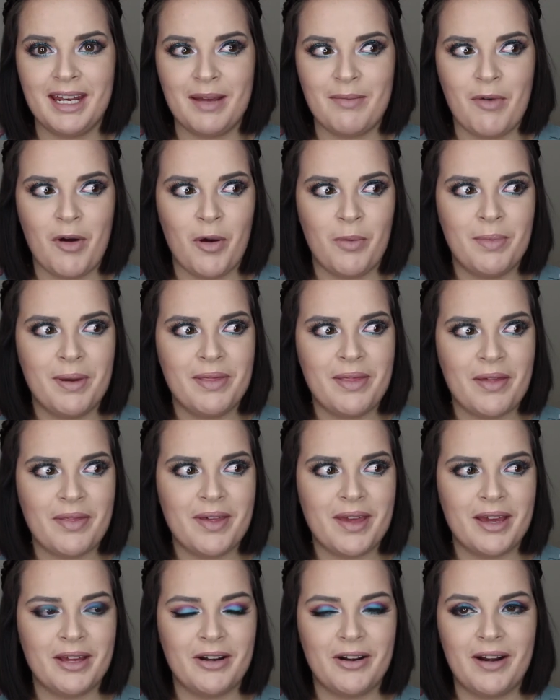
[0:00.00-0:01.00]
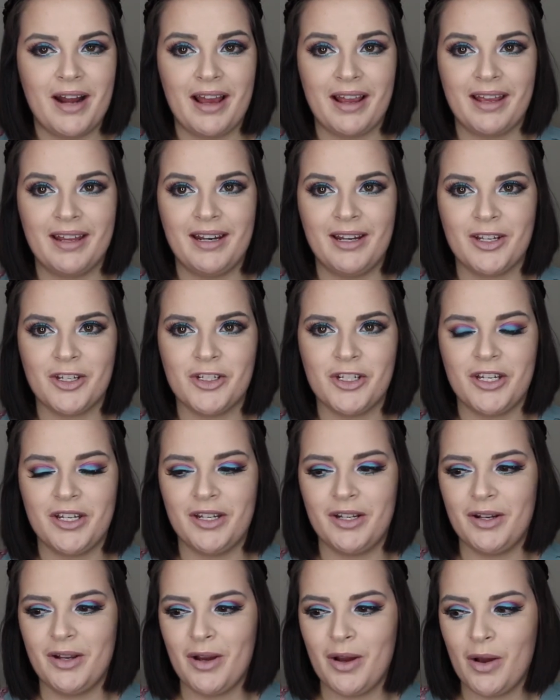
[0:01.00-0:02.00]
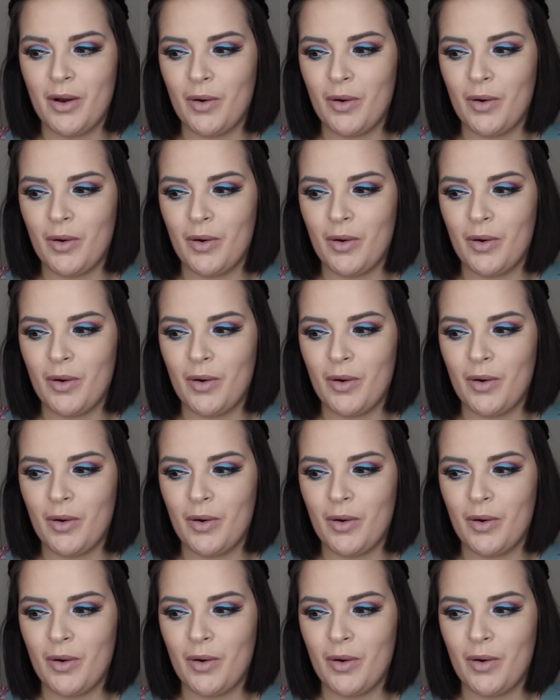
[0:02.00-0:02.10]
I'm hoping that the internet connection